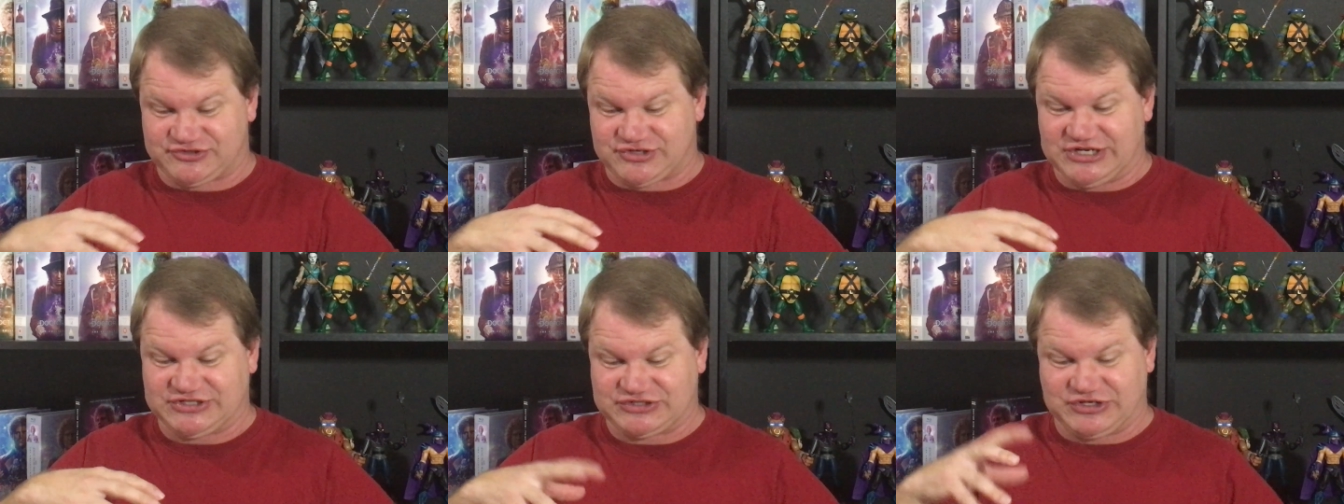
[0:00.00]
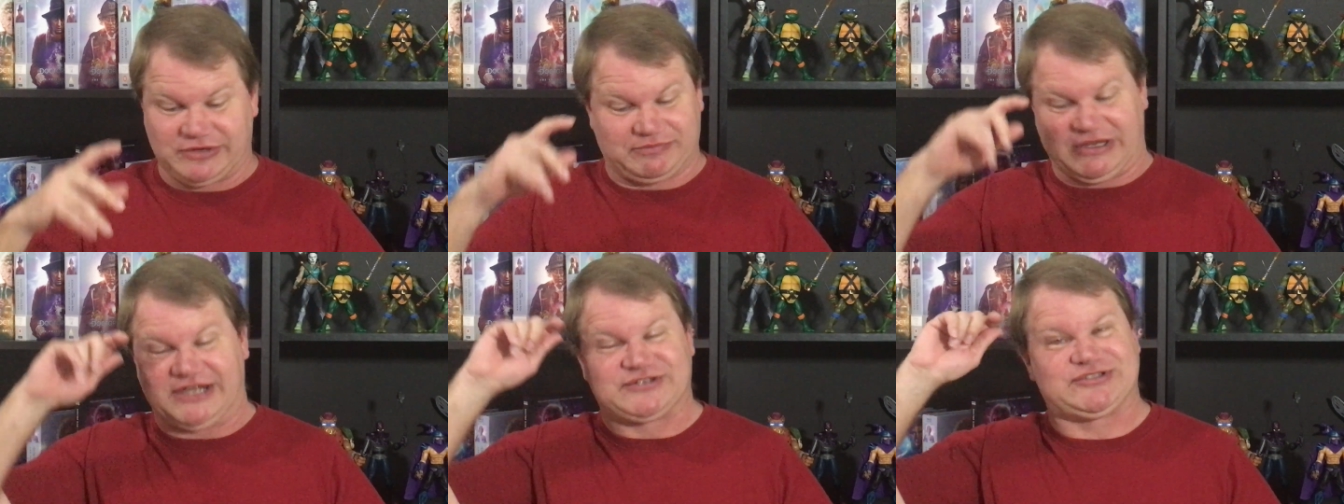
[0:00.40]
dressed
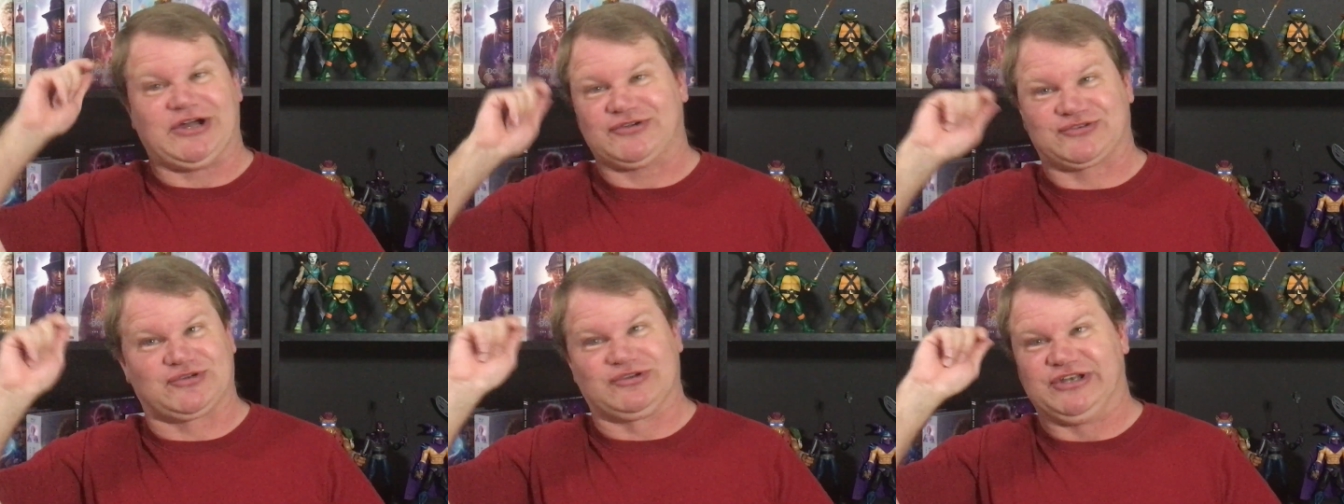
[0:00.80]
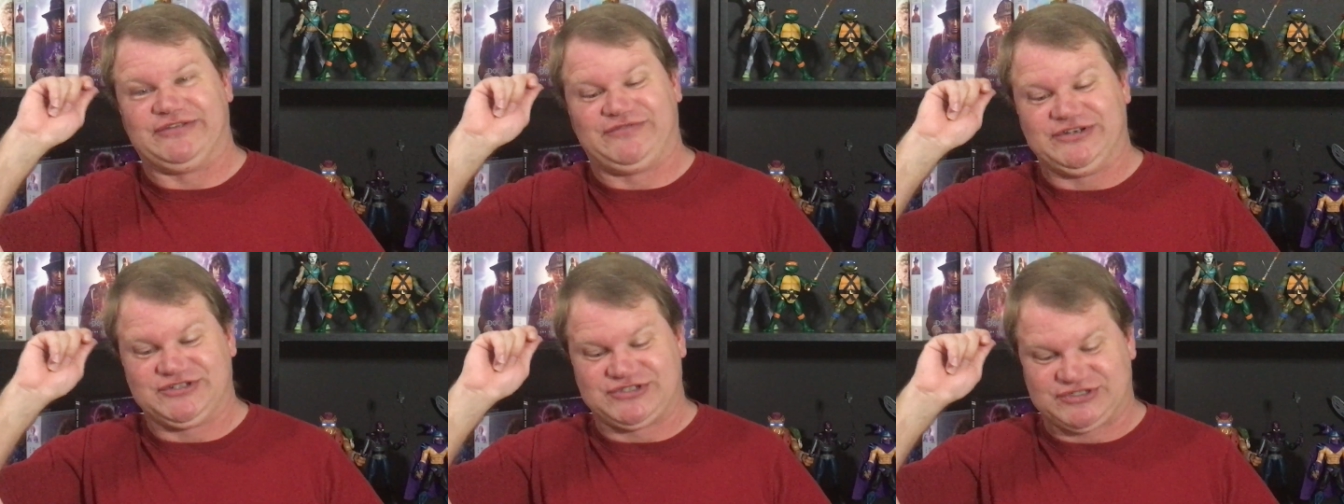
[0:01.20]
up like Doctor
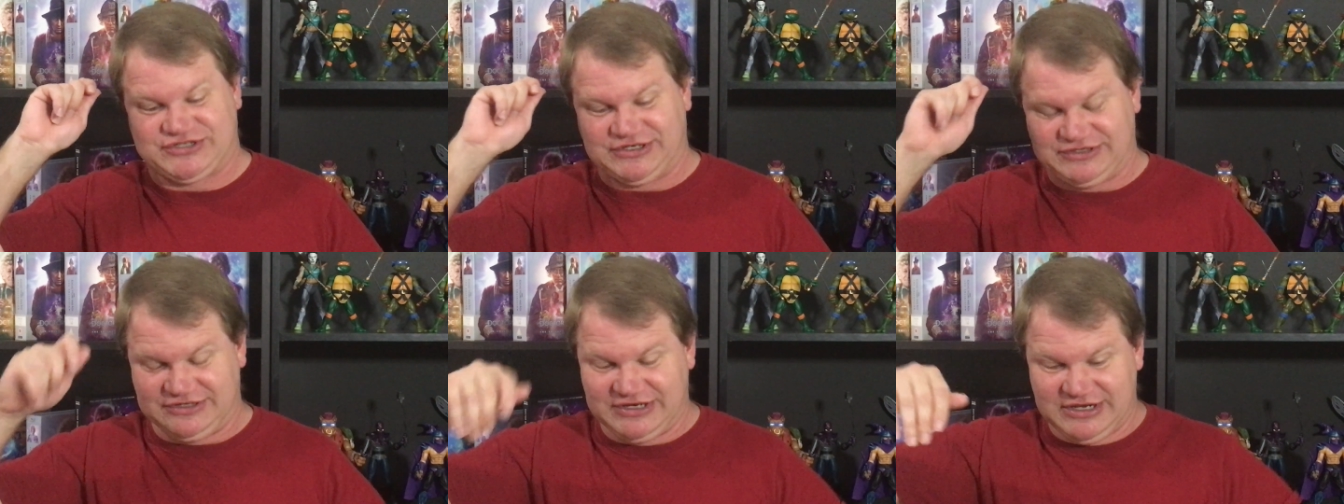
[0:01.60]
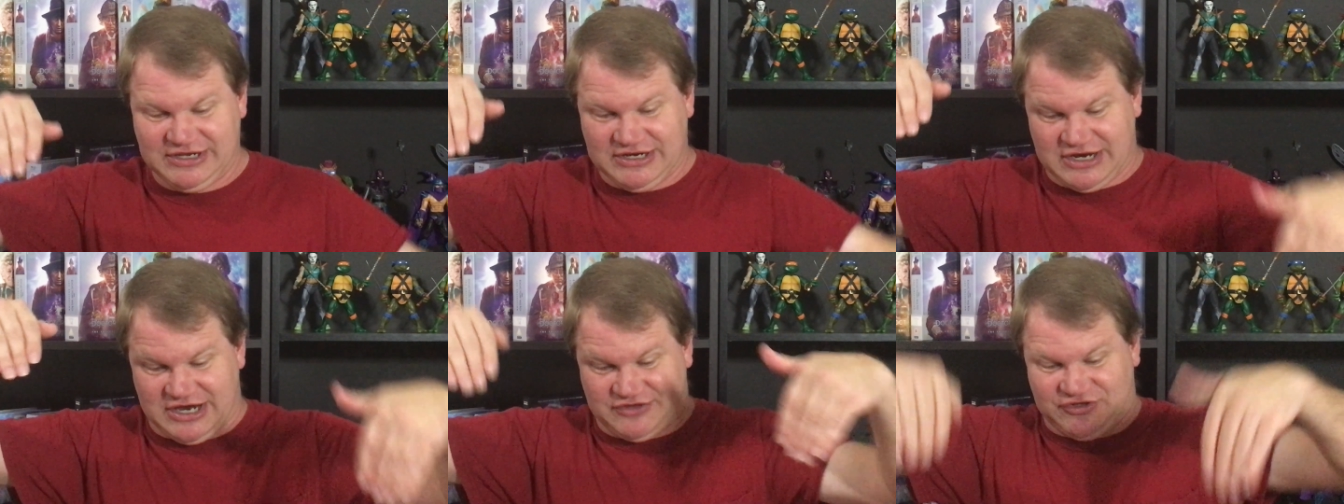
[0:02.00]
Livingston
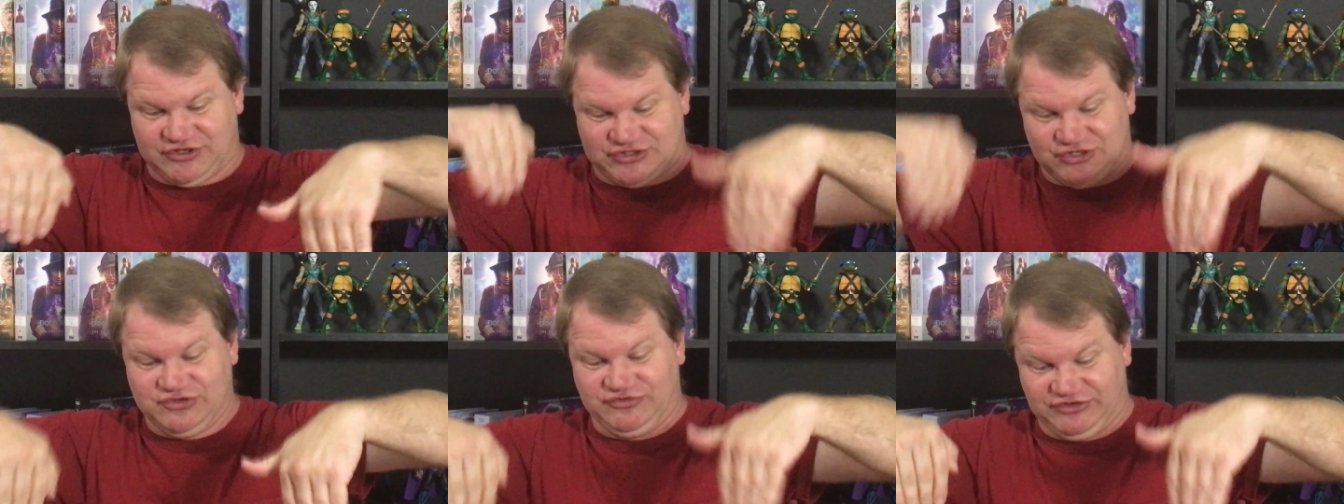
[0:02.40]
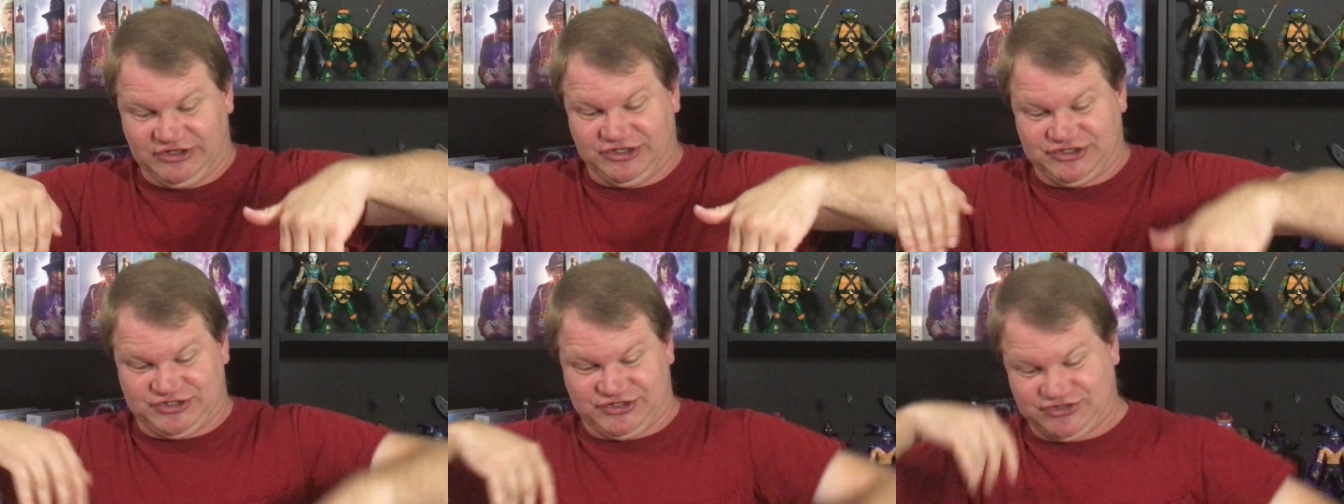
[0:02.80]
and the two
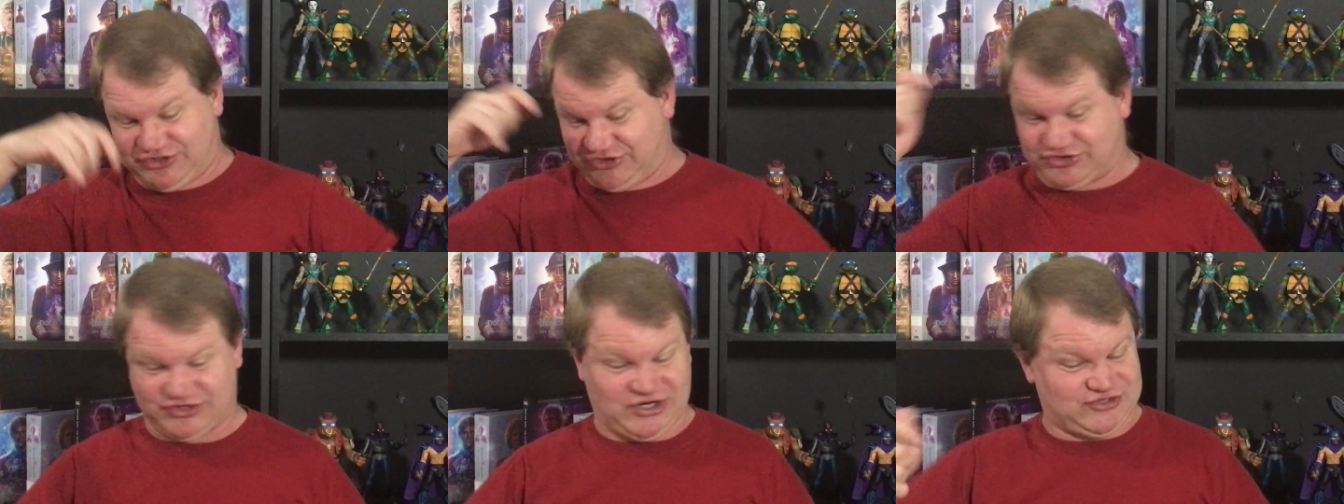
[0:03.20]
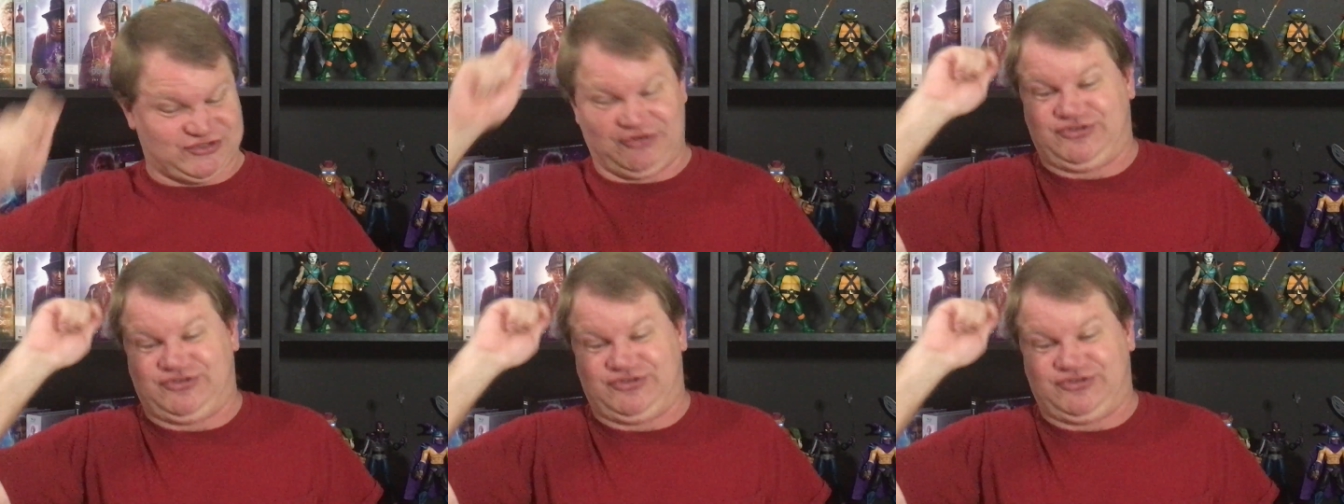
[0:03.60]
villagers are dressed,